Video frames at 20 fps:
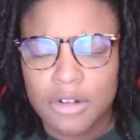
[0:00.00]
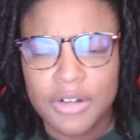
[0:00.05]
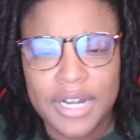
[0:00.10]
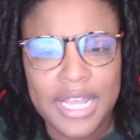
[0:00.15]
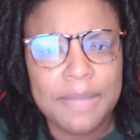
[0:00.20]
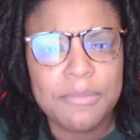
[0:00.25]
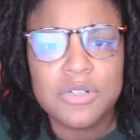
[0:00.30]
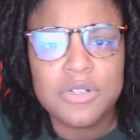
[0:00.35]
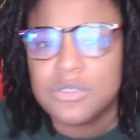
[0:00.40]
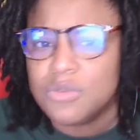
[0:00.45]

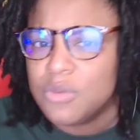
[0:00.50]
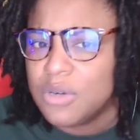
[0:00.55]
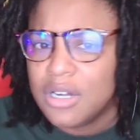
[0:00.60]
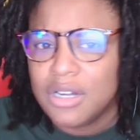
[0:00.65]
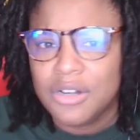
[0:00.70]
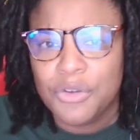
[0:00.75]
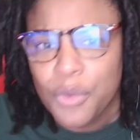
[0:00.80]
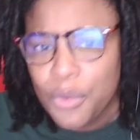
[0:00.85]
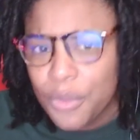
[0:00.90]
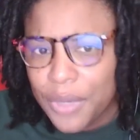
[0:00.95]
neighbors were
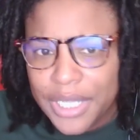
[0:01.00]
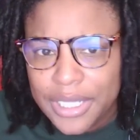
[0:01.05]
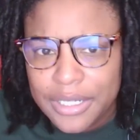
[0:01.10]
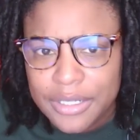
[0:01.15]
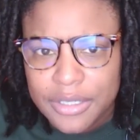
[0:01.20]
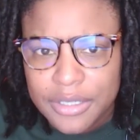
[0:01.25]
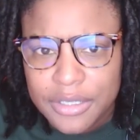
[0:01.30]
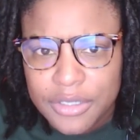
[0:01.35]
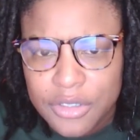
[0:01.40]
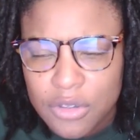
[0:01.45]
annoyed.
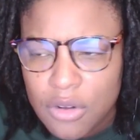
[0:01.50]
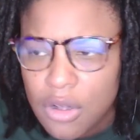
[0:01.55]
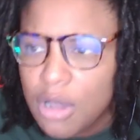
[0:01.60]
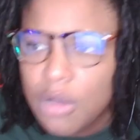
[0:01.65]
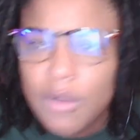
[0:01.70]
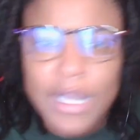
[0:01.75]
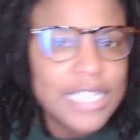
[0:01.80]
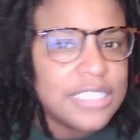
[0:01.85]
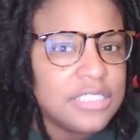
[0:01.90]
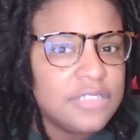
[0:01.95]
You're
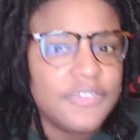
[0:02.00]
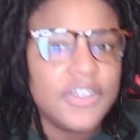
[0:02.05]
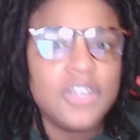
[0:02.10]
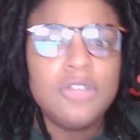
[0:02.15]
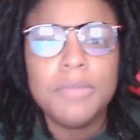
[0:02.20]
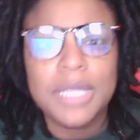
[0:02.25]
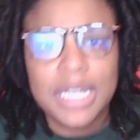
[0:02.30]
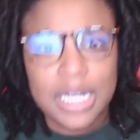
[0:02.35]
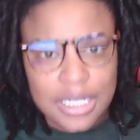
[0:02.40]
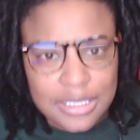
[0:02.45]
always
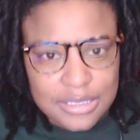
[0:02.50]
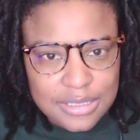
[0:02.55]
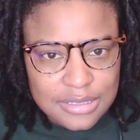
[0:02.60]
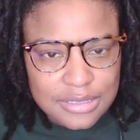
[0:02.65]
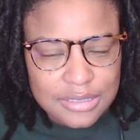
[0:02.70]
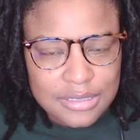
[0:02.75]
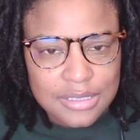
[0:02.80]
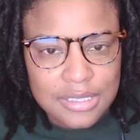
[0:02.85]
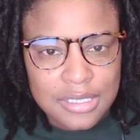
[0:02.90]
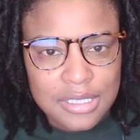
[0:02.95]
filming
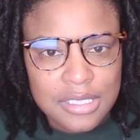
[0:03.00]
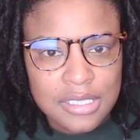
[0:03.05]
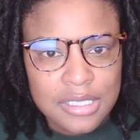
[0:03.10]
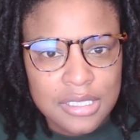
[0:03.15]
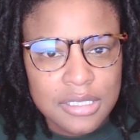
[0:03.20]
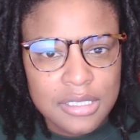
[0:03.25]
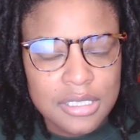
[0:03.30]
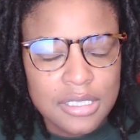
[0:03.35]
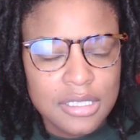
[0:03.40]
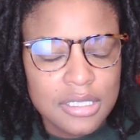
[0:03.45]
us.
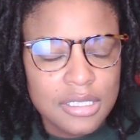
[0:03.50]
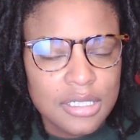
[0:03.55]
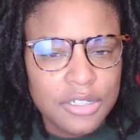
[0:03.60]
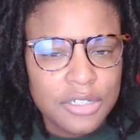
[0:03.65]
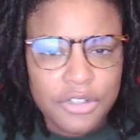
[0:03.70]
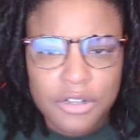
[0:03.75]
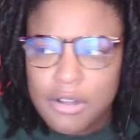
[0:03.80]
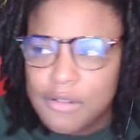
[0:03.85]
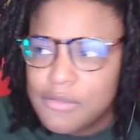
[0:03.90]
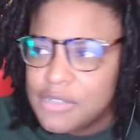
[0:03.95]

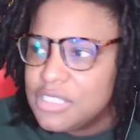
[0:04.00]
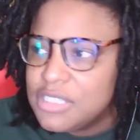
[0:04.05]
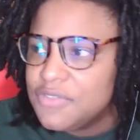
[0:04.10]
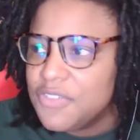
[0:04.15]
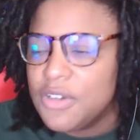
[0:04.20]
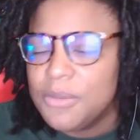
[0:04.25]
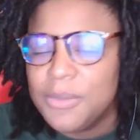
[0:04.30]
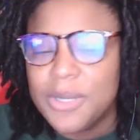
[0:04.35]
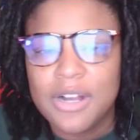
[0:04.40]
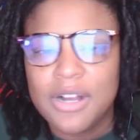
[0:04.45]
You're always
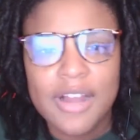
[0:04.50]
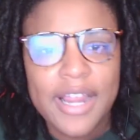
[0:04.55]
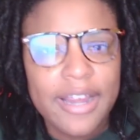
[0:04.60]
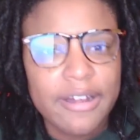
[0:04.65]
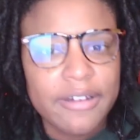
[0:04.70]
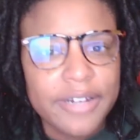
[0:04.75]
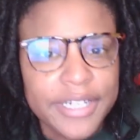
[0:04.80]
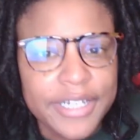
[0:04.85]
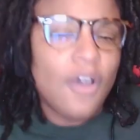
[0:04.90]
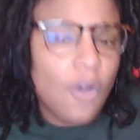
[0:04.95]
filming our
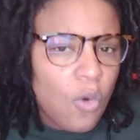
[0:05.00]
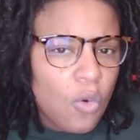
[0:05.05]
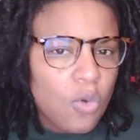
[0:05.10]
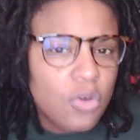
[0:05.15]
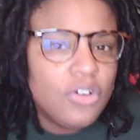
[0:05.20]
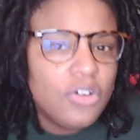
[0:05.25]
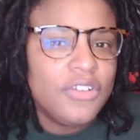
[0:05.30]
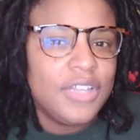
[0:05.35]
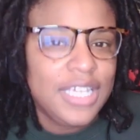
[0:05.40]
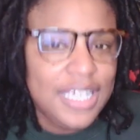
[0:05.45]
area. The
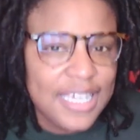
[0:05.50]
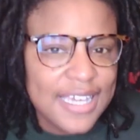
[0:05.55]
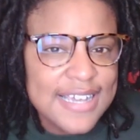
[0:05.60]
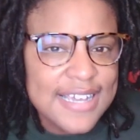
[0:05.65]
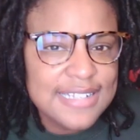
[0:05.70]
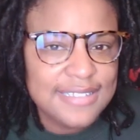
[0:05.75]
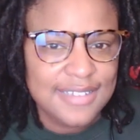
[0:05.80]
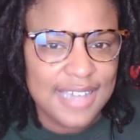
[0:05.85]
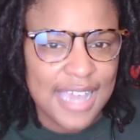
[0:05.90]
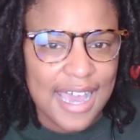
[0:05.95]
older the
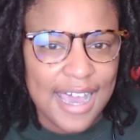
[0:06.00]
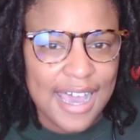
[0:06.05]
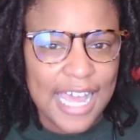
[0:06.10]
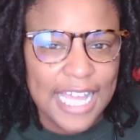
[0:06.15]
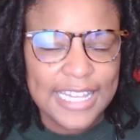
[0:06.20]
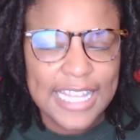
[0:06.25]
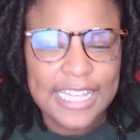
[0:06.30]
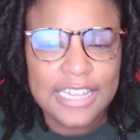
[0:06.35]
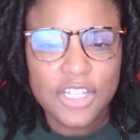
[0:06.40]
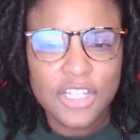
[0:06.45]
kids
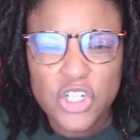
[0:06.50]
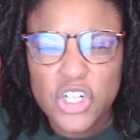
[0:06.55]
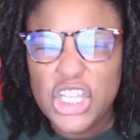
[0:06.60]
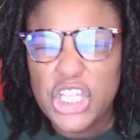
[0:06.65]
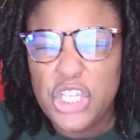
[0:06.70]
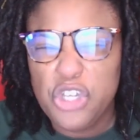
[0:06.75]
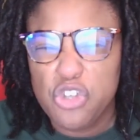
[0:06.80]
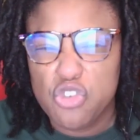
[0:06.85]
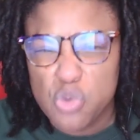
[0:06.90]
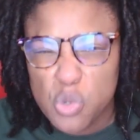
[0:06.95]
got, they
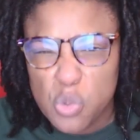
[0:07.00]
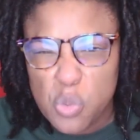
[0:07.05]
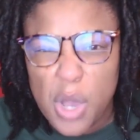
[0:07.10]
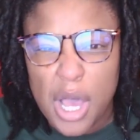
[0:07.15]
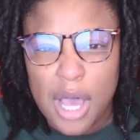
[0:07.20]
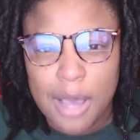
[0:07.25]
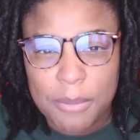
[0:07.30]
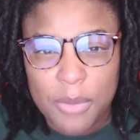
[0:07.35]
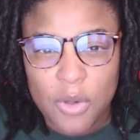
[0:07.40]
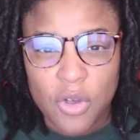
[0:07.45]
literally grew
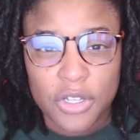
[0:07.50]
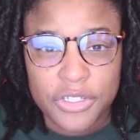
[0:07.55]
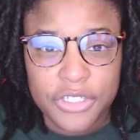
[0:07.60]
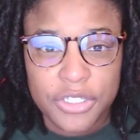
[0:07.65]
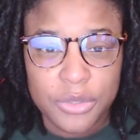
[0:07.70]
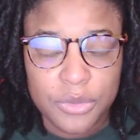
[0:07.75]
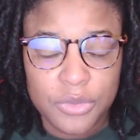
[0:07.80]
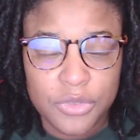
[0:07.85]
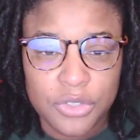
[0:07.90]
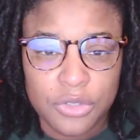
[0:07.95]
up on
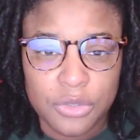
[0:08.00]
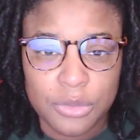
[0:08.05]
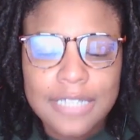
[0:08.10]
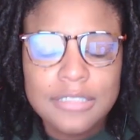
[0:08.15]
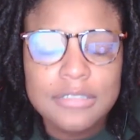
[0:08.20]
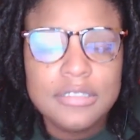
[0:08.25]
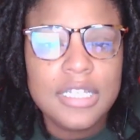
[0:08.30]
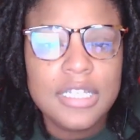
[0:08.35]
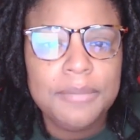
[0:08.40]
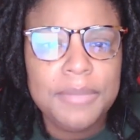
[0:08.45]
YouTube.
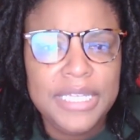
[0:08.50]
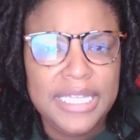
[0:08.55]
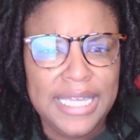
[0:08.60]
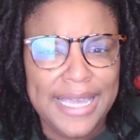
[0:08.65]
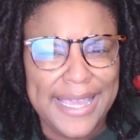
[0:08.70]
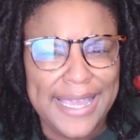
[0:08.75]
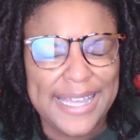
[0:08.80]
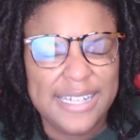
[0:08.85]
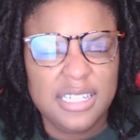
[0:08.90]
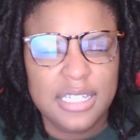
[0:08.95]
They
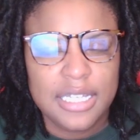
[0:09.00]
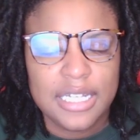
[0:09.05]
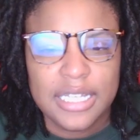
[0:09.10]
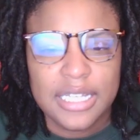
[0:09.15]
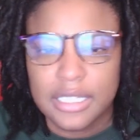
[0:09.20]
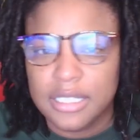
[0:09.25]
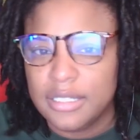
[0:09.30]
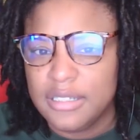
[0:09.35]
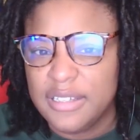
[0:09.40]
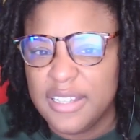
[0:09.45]
began
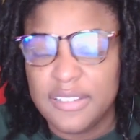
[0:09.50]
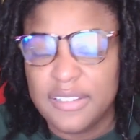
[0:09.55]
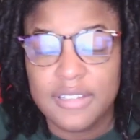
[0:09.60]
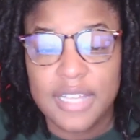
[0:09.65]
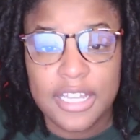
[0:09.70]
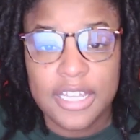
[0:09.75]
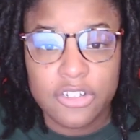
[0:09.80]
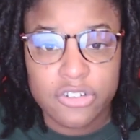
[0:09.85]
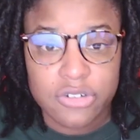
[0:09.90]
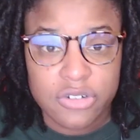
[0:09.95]
getting
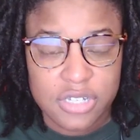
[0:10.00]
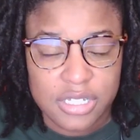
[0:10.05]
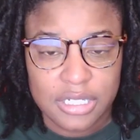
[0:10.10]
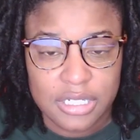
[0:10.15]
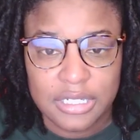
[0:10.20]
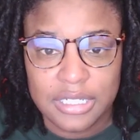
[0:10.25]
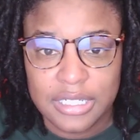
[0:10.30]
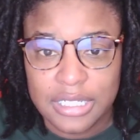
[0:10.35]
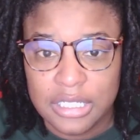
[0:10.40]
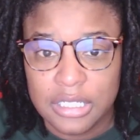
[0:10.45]

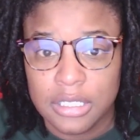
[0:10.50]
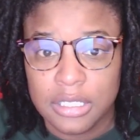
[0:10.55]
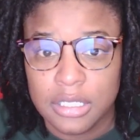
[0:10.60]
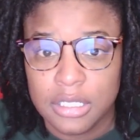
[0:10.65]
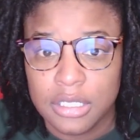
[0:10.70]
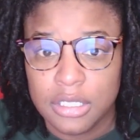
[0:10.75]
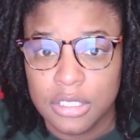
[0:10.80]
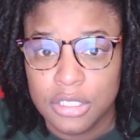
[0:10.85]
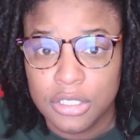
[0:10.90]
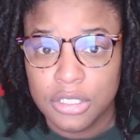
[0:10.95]
disinterested
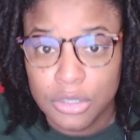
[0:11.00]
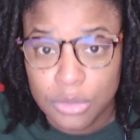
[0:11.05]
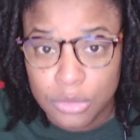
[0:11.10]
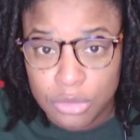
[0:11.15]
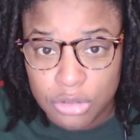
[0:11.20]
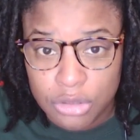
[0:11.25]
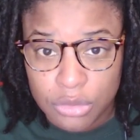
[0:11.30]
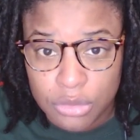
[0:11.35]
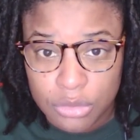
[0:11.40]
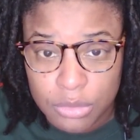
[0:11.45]
in
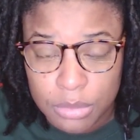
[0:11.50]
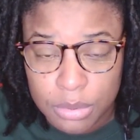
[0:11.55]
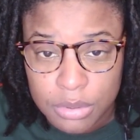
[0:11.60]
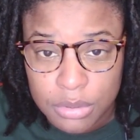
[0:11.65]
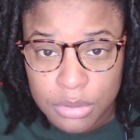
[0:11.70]
YouTube